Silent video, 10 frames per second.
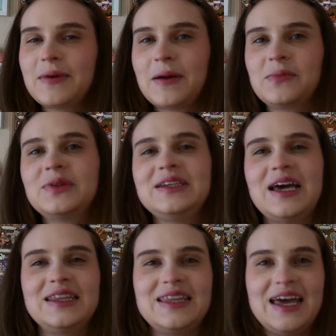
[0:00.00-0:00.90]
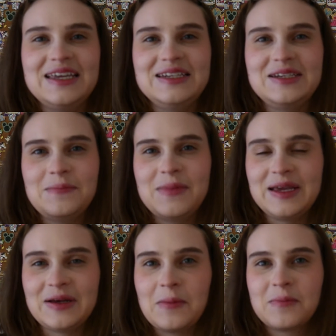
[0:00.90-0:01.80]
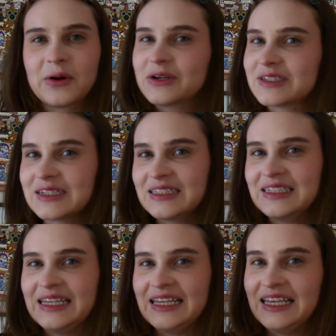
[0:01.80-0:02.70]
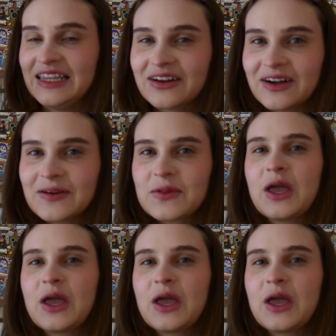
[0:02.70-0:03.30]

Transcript: I'm really not that into makeup personally either,